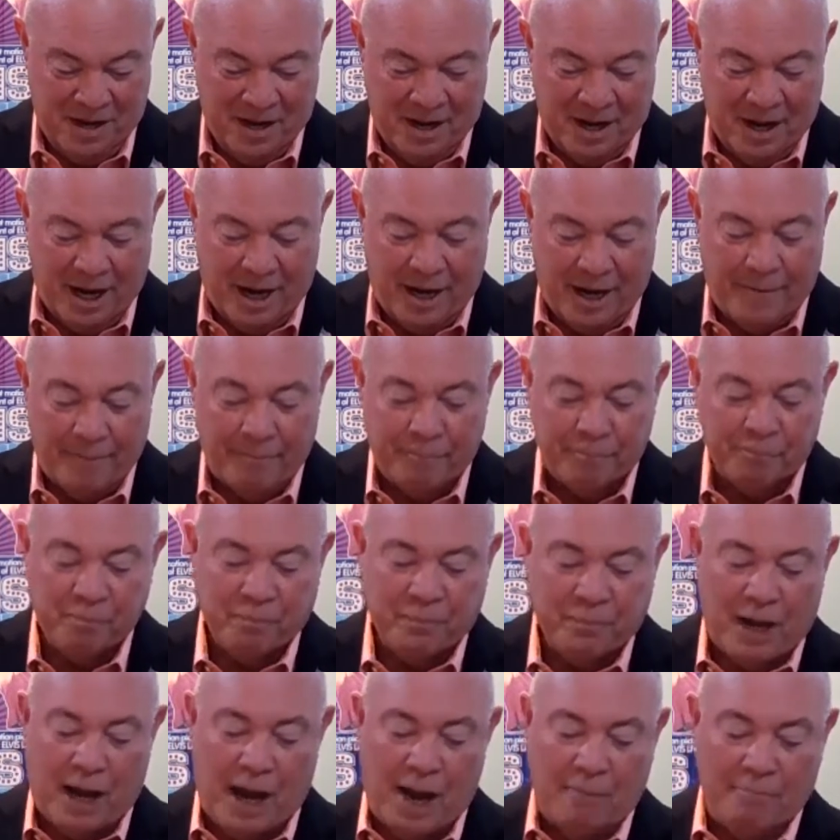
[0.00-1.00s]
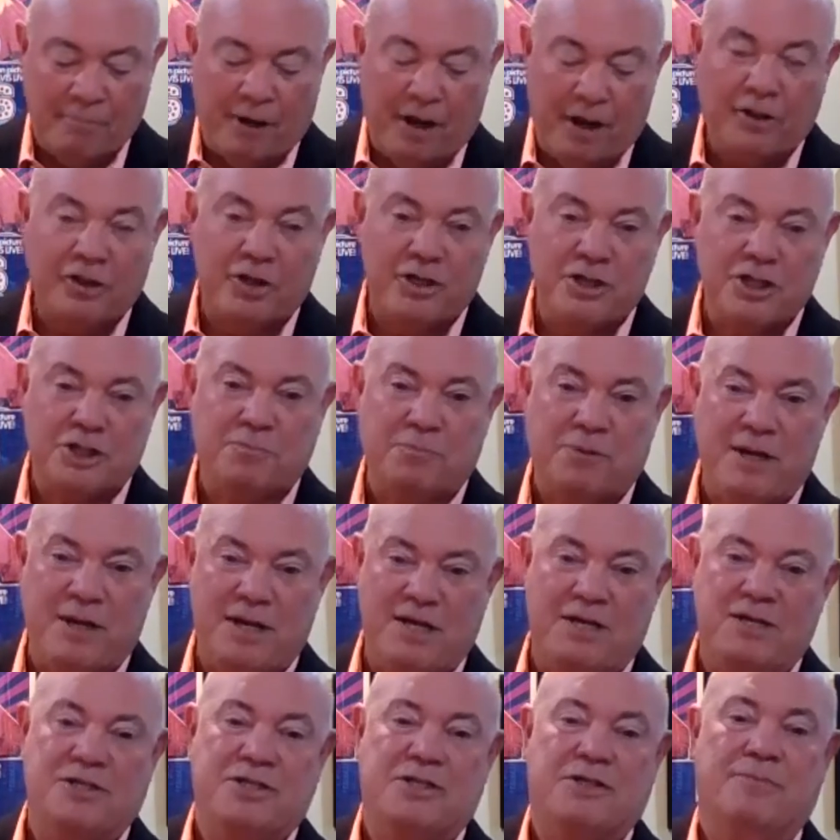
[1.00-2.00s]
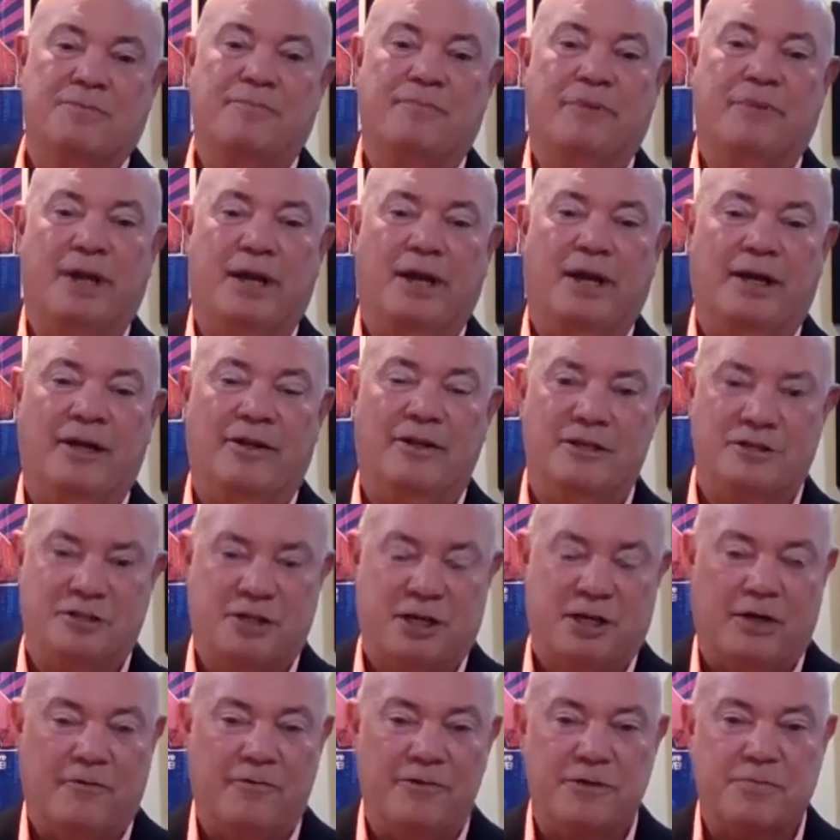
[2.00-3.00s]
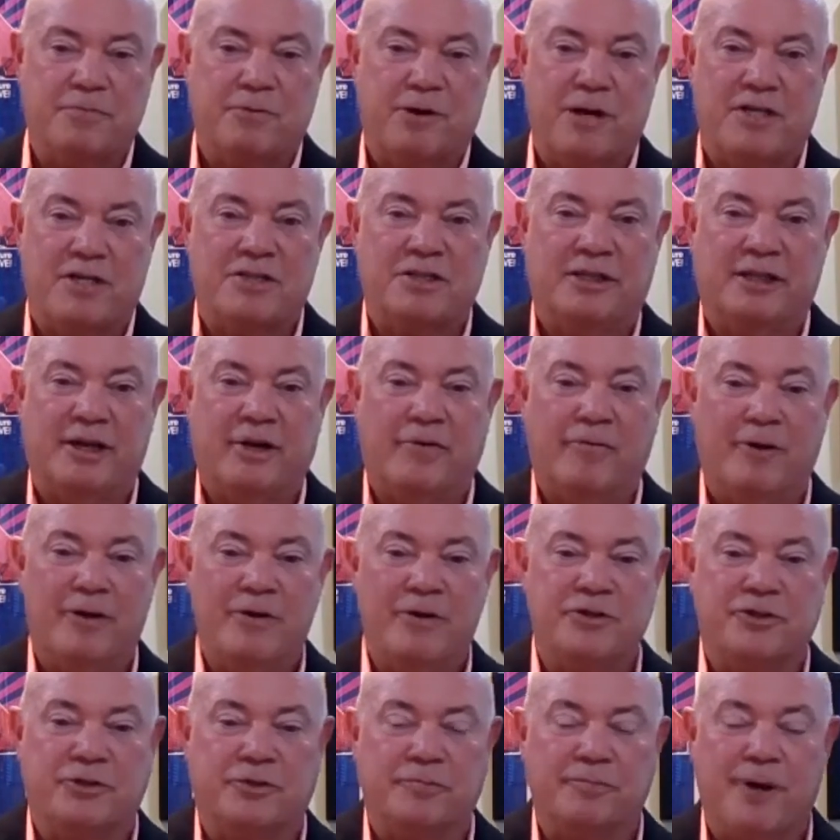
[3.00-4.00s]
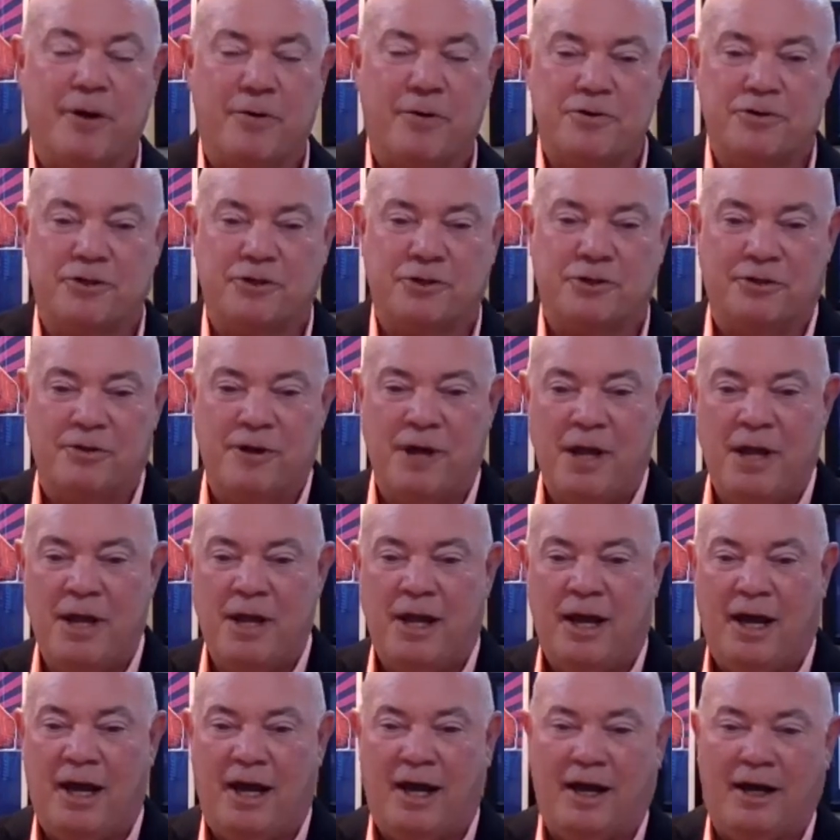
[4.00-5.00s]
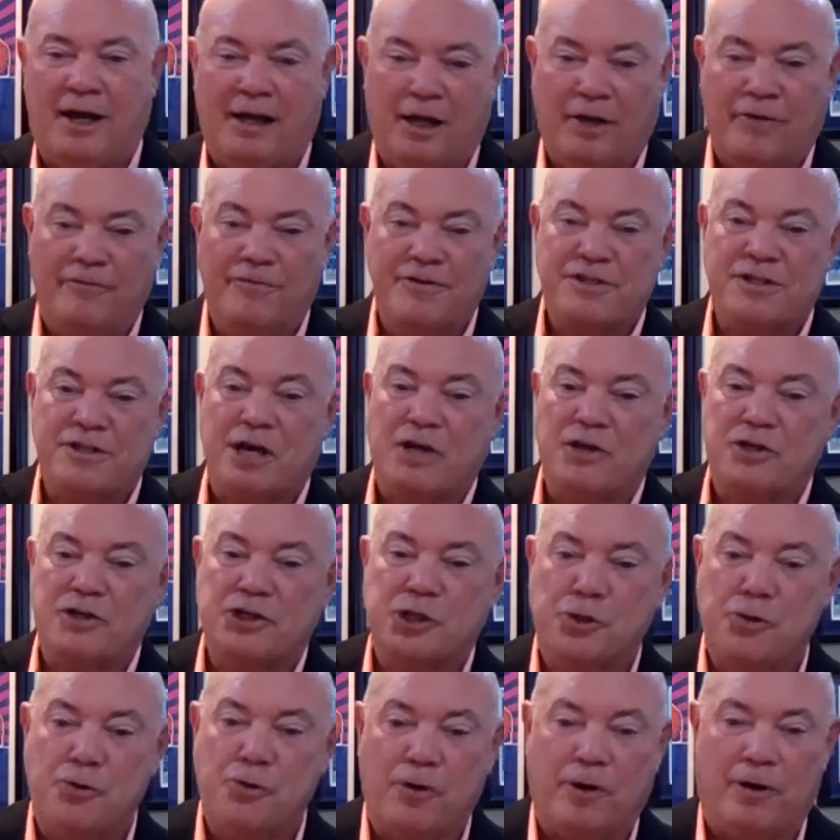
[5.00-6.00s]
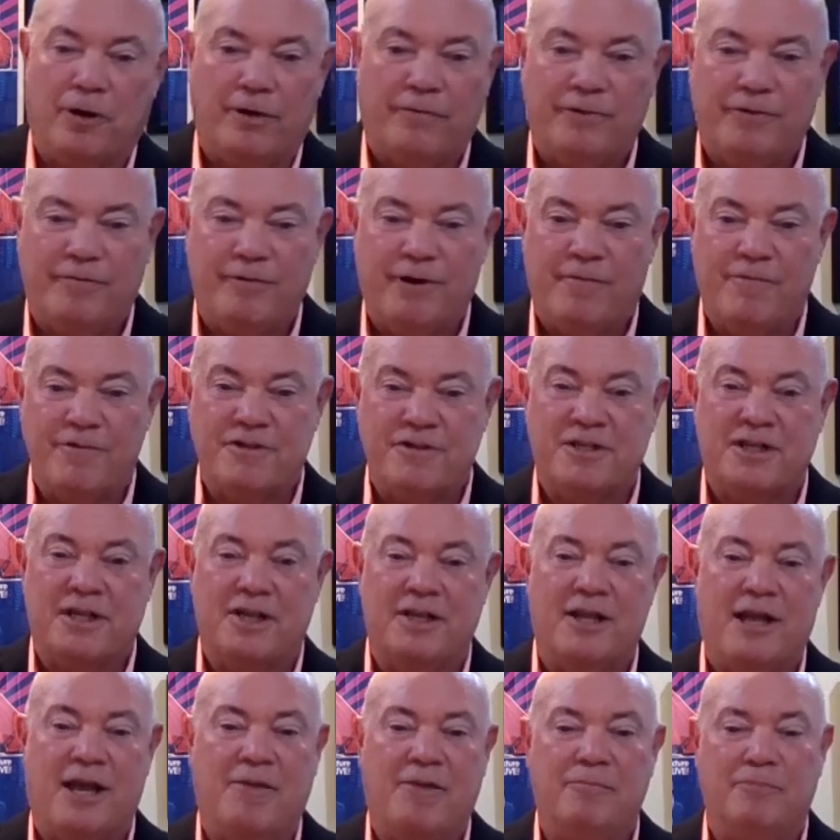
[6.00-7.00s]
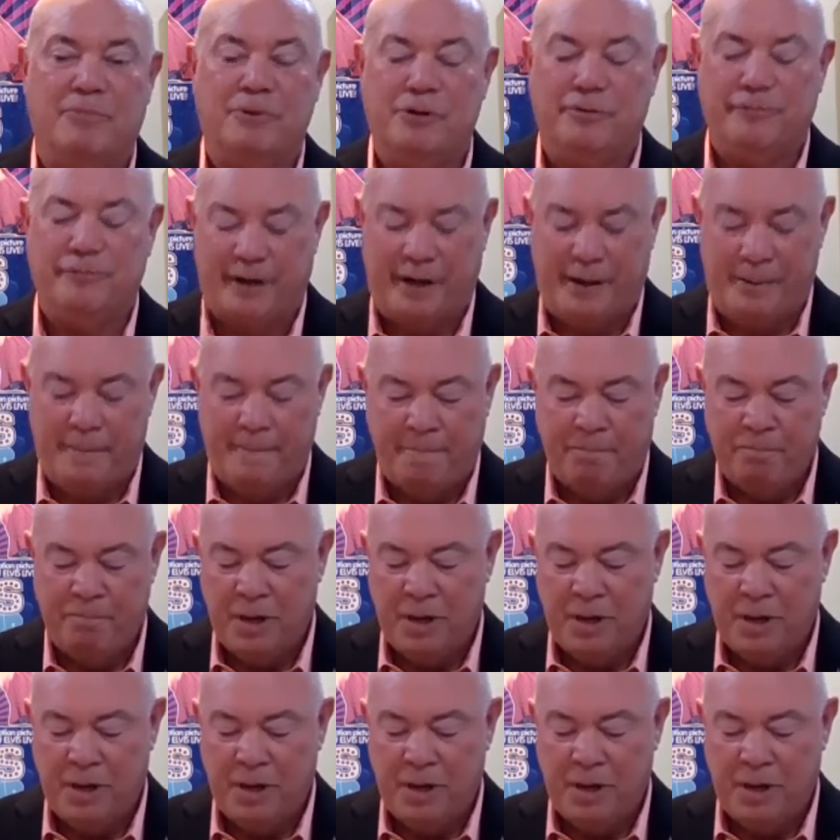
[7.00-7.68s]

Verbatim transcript: Um, I bought this piece uh, this Elvis Presley original poster, uh, Elvis on Tour, if you've ever seen that movie.